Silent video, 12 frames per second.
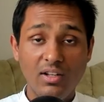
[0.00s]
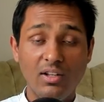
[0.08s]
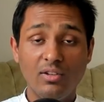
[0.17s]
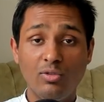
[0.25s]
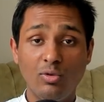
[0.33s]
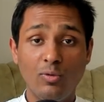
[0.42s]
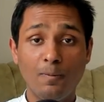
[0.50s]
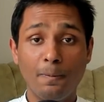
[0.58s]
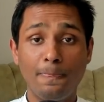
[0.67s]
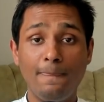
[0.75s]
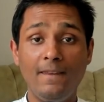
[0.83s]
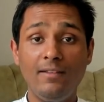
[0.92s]
So
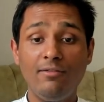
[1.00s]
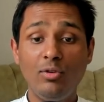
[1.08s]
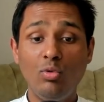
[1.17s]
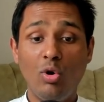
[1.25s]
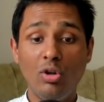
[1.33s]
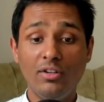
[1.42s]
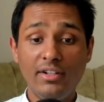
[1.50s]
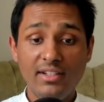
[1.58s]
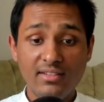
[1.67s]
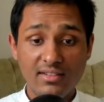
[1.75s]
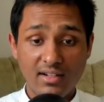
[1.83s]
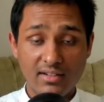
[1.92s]
if you already
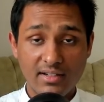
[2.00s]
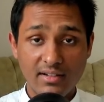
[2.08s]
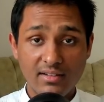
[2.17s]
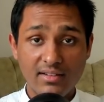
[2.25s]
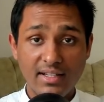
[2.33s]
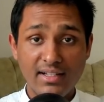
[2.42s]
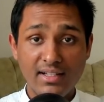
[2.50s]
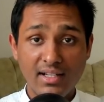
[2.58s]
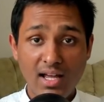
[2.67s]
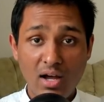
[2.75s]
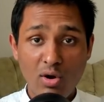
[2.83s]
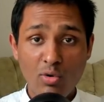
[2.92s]
started, then
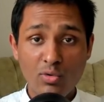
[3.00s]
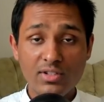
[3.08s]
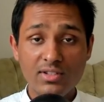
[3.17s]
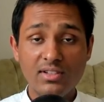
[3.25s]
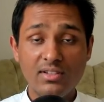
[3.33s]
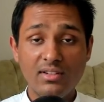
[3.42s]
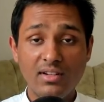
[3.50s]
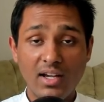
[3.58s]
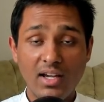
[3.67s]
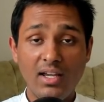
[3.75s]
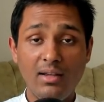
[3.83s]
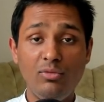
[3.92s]
now is the
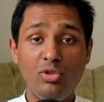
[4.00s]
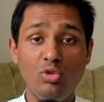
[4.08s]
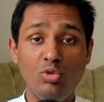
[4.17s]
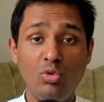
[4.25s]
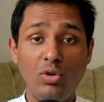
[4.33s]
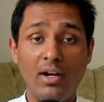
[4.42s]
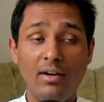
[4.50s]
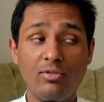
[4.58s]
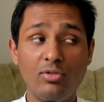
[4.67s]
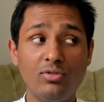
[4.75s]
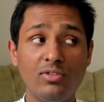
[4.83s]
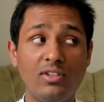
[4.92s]
time you have
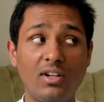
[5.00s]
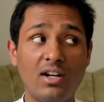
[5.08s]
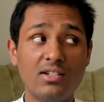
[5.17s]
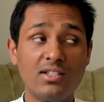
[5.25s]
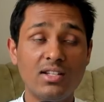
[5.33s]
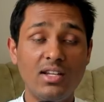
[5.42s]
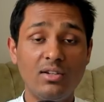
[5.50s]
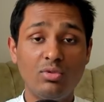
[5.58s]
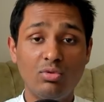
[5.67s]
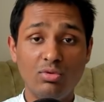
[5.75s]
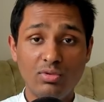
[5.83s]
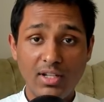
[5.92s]
to start saying
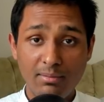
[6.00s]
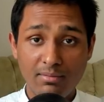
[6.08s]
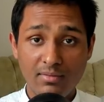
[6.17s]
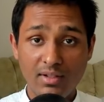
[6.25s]
no to them.